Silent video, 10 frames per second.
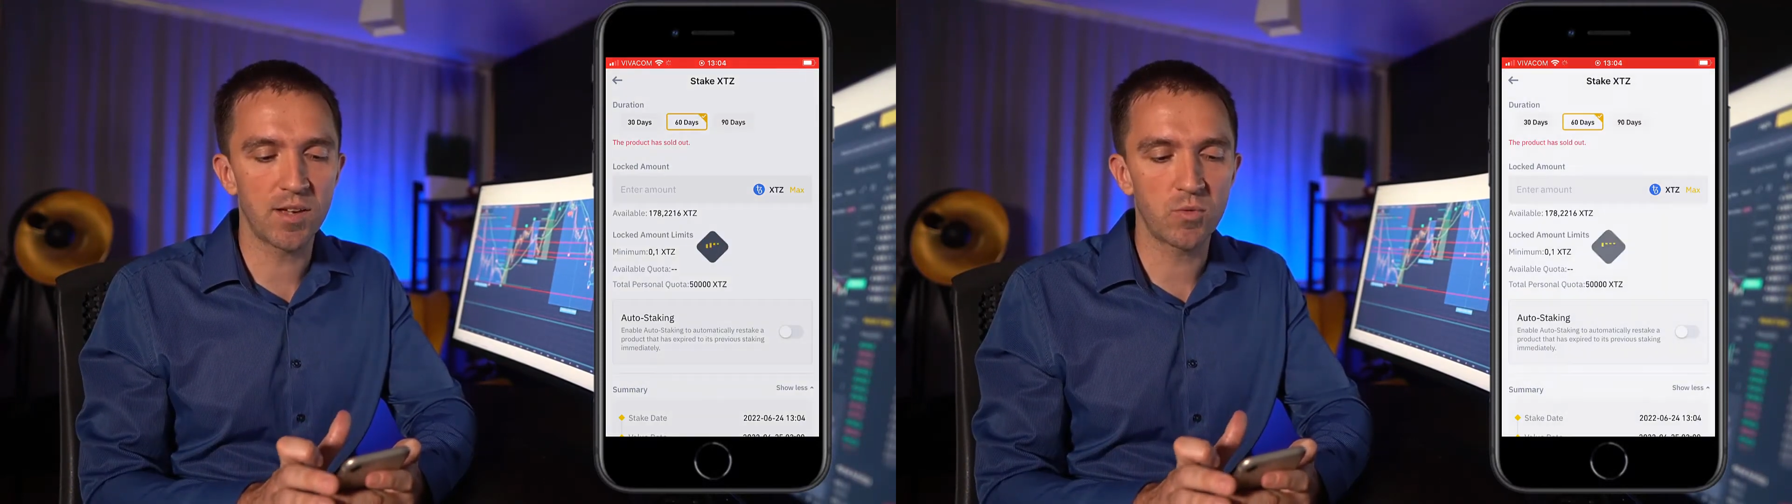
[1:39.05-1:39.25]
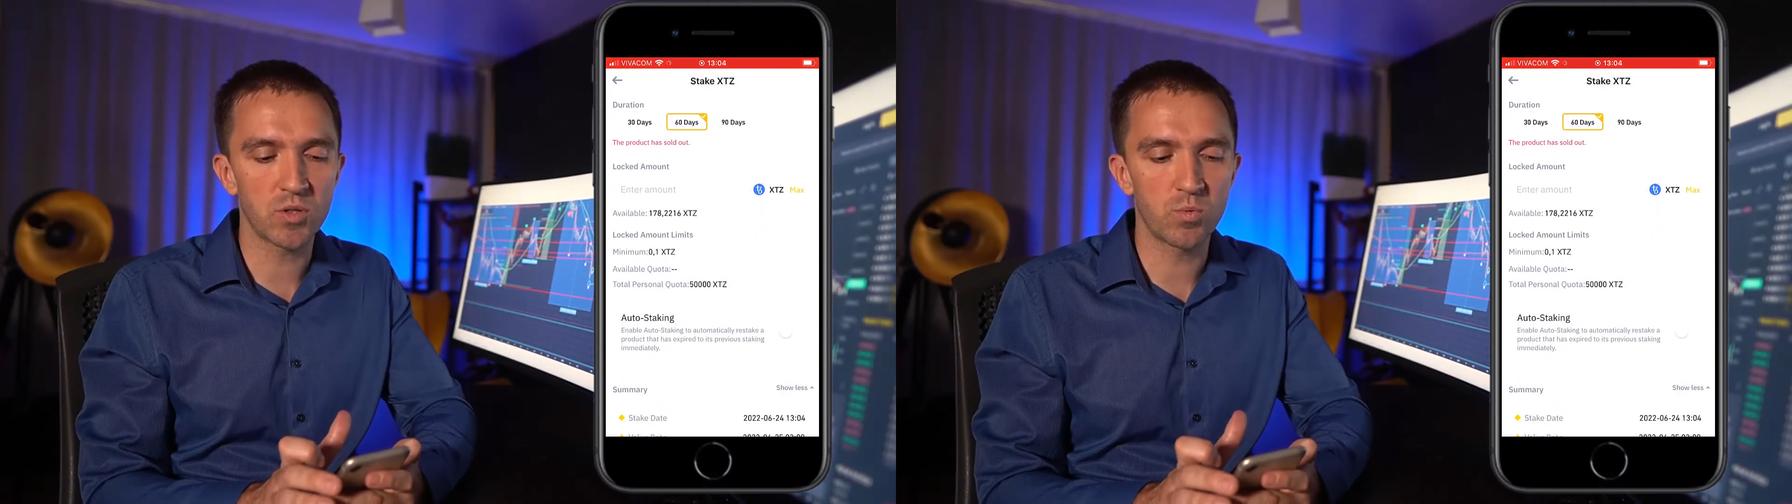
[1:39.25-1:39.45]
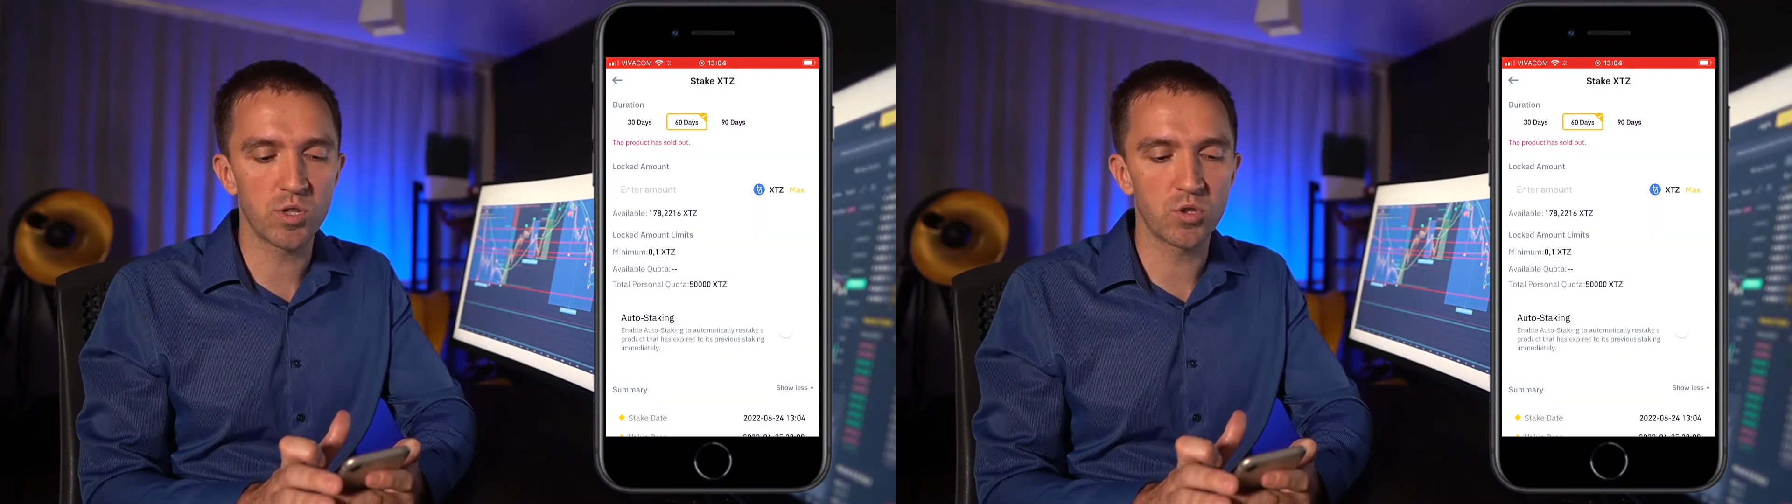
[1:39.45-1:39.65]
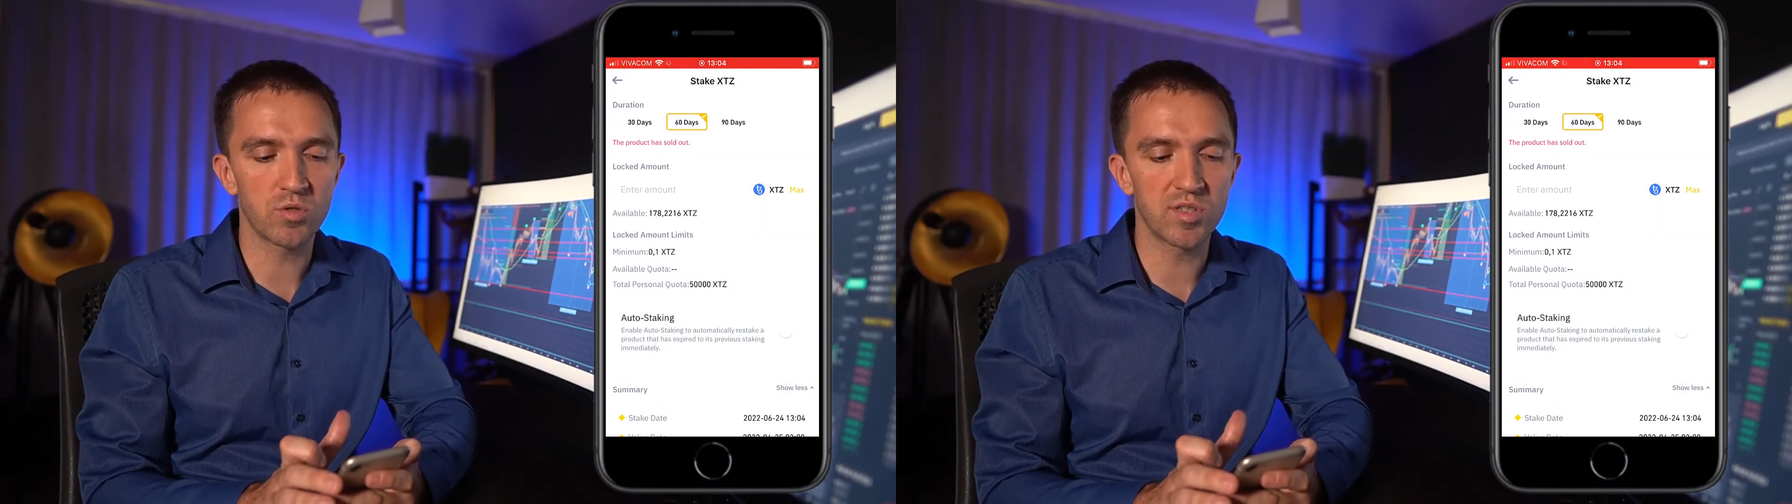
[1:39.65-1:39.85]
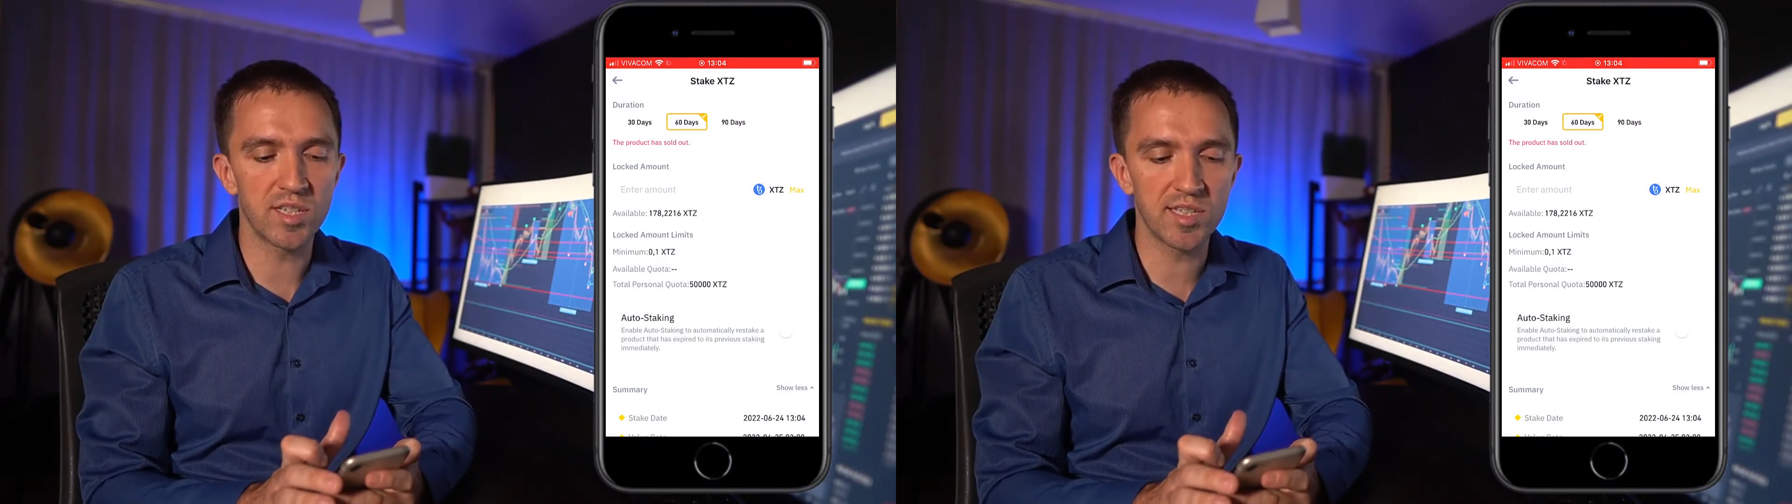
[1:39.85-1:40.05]
I will switch
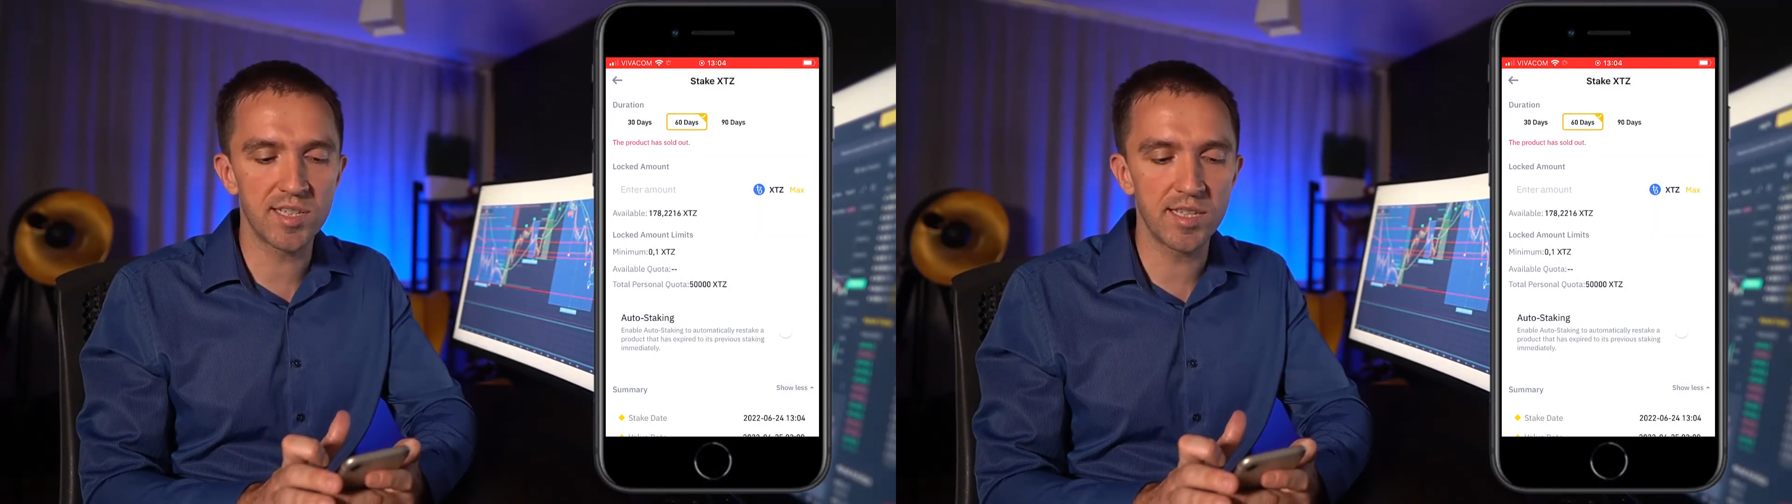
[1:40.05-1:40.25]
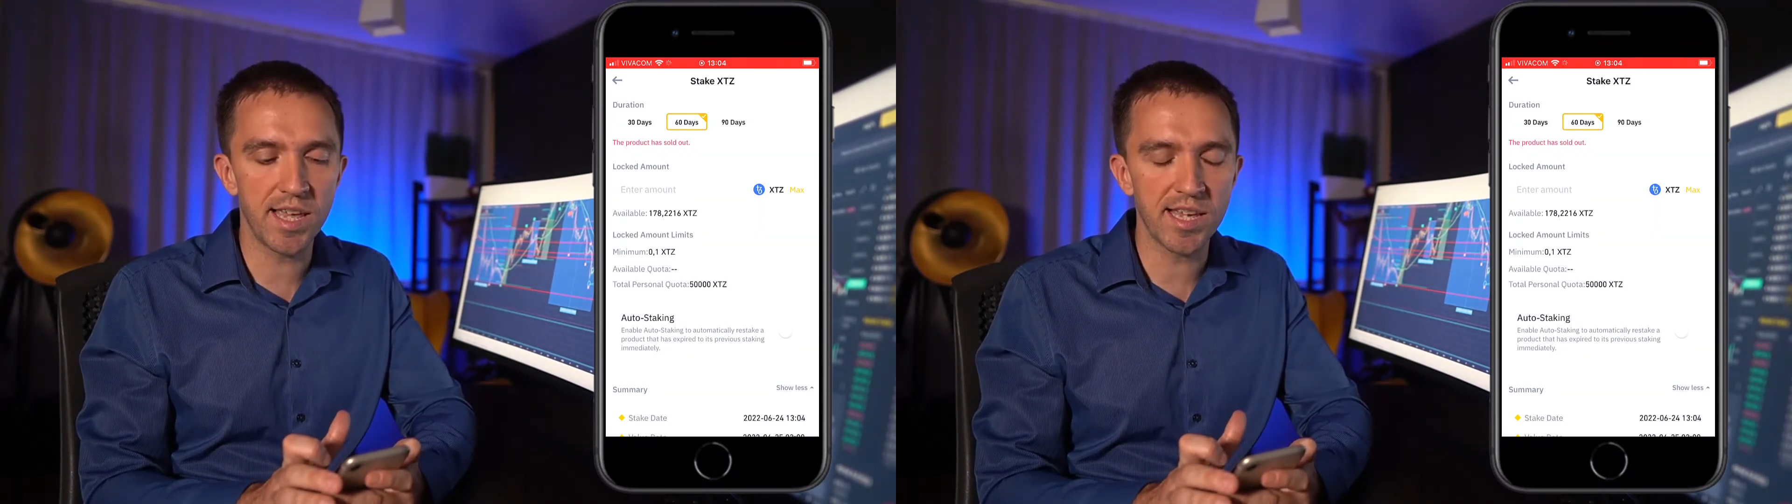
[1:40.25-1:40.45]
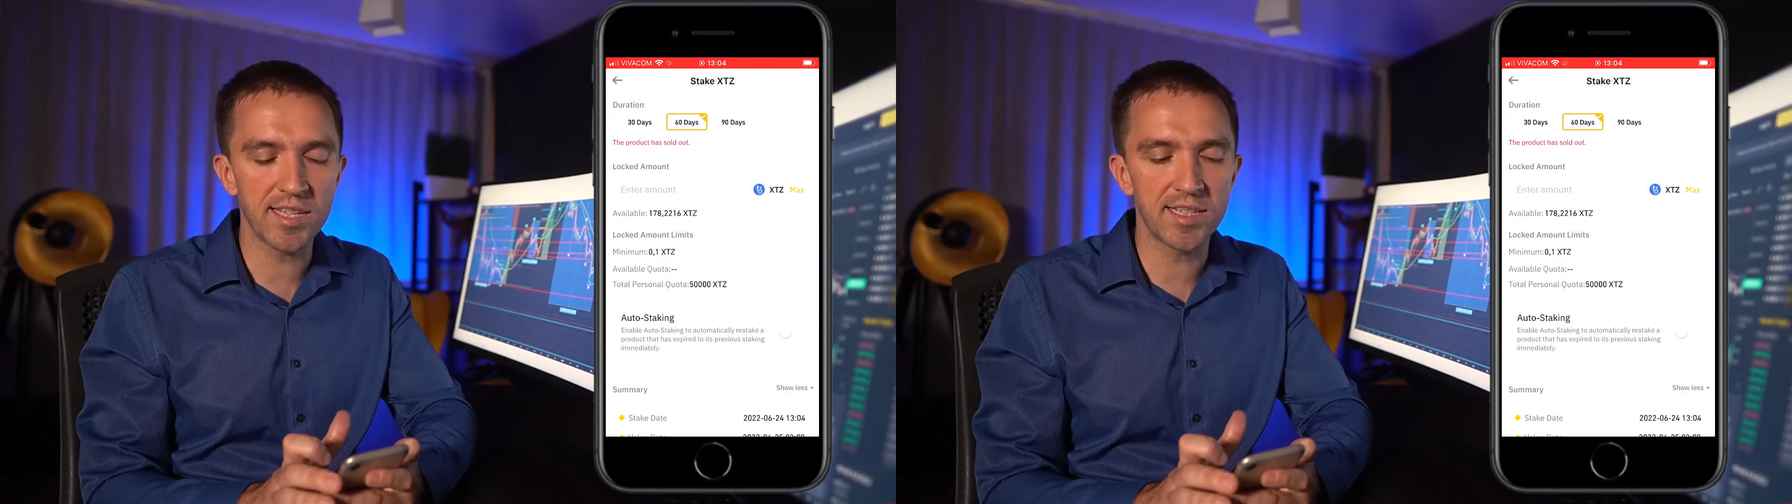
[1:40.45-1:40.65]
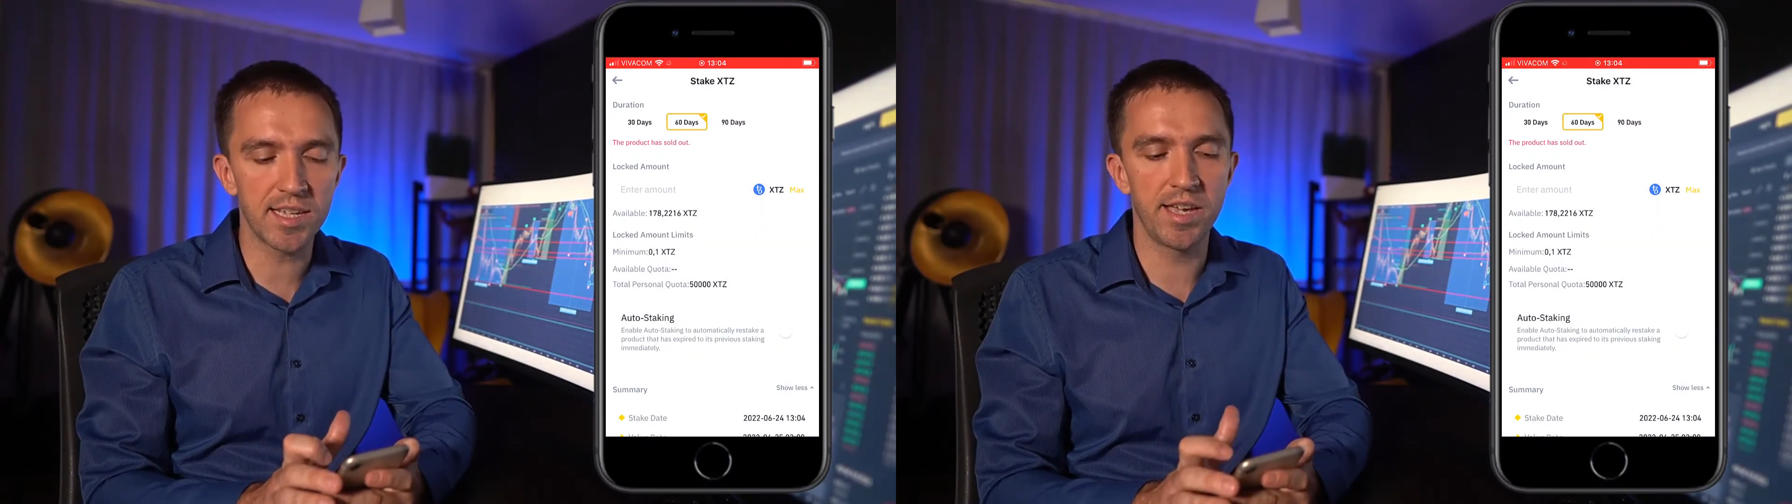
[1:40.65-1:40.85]
to 60 days.